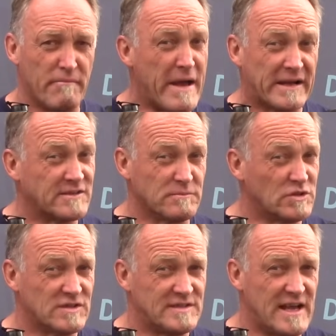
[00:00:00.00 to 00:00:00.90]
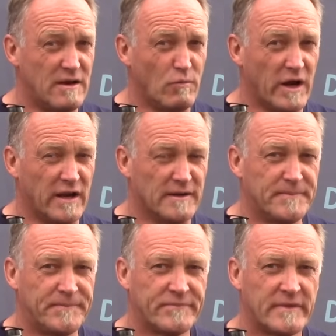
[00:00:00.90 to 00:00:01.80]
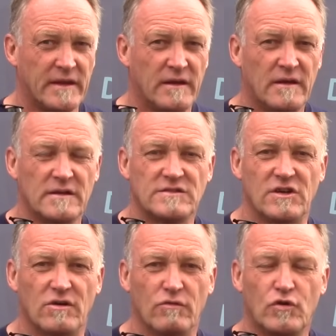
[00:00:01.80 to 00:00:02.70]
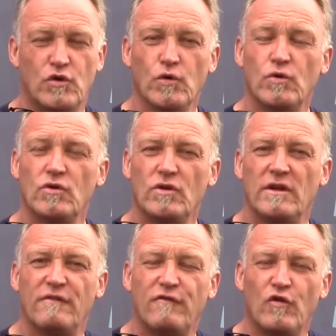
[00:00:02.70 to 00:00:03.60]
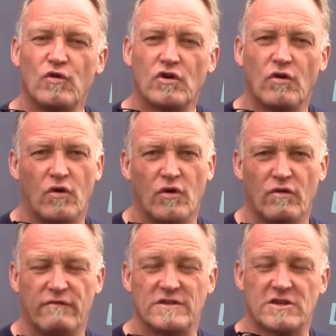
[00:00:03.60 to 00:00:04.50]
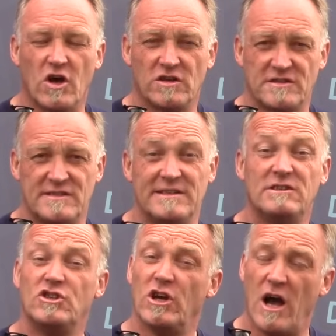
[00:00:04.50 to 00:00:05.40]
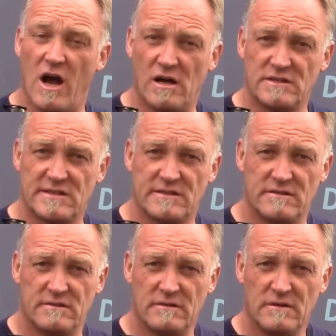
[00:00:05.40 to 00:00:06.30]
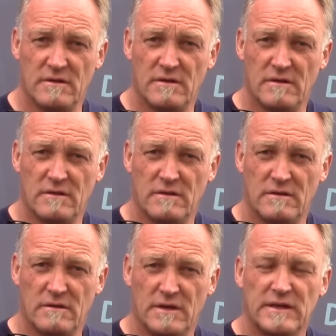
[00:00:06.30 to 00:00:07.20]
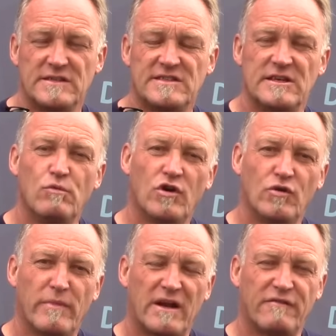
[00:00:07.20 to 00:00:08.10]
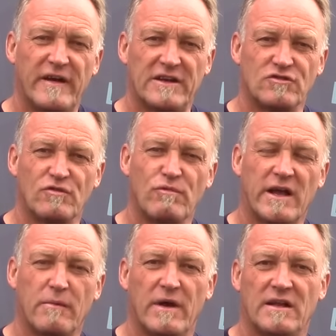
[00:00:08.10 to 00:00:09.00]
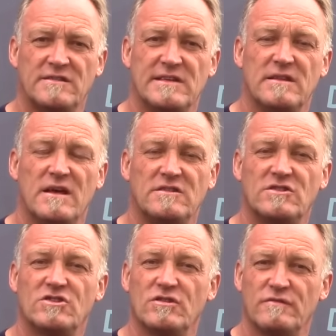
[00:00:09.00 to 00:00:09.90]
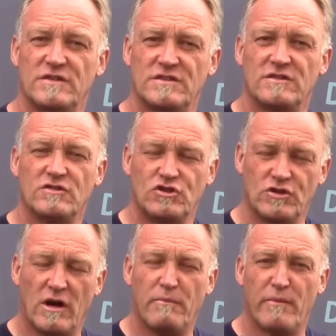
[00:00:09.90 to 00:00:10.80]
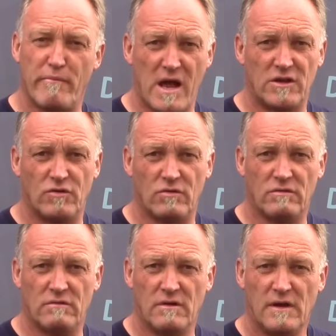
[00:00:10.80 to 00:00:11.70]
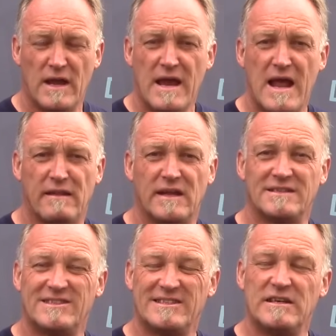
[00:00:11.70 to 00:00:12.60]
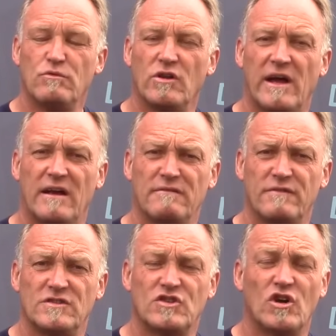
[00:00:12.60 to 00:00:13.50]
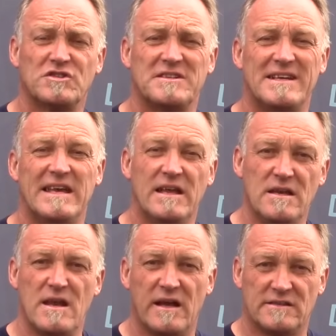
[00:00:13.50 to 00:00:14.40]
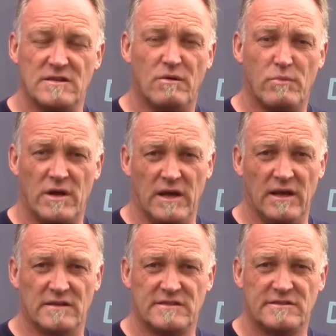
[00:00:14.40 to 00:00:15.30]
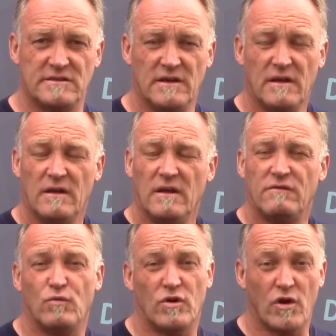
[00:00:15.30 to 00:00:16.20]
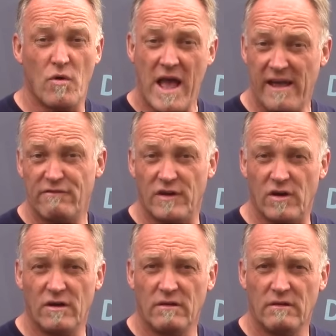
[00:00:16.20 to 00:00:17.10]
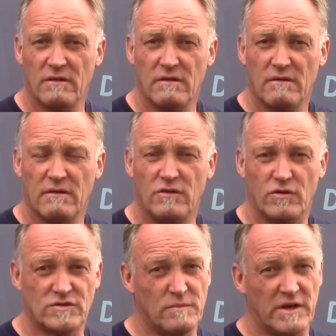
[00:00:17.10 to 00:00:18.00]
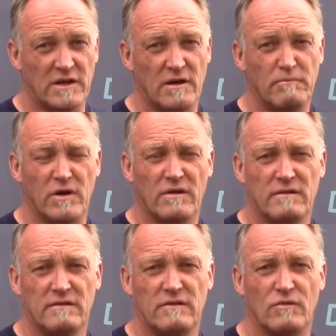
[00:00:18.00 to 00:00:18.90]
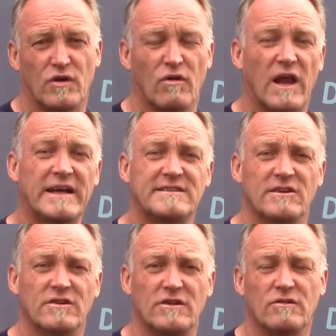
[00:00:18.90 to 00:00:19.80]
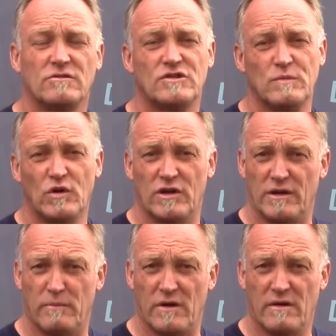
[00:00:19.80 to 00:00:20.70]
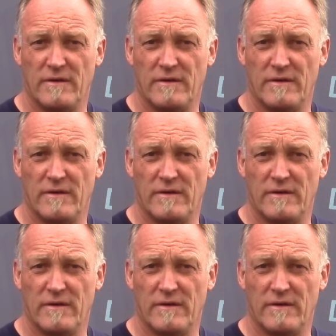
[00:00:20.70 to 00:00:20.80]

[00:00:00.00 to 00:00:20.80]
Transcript: Maxima's 10 weight. So Google a fork oil viscosity chart, see what your manufacturer recommends in their service shop manual, and then see what that viscosity index number is. If you want to go heavier, you go to a bigger number. You want to go lighter, you go to a smaller number.